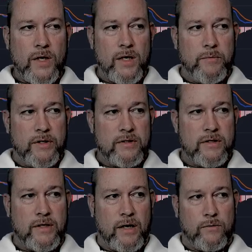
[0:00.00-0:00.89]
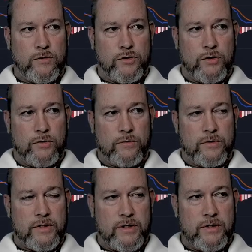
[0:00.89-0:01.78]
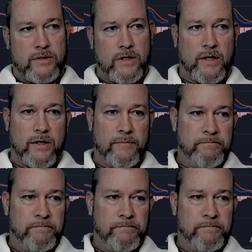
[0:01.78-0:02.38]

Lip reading: And because the Dow Jones is like